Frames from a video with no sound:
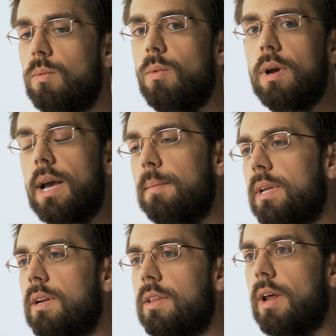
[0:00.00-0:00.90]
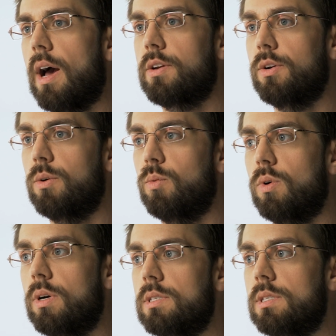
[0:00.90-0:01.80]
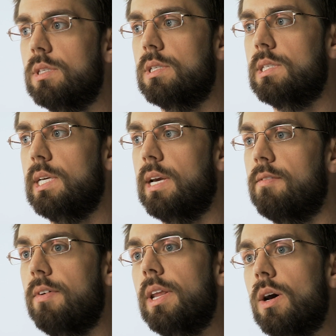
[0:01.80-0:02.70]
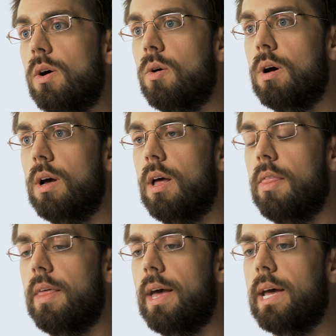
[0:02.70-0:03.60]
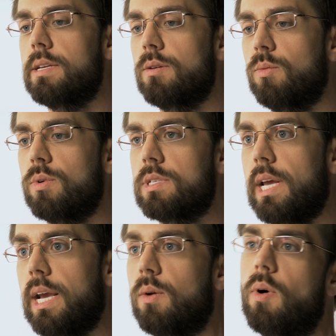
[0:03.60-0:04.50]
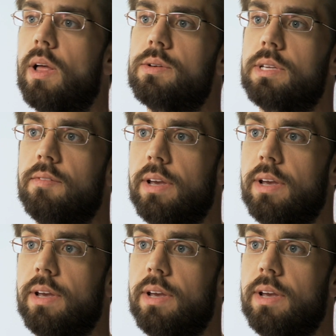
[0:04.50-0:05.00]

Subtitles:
what got me into the doctor was seeing a video that was taken while I was on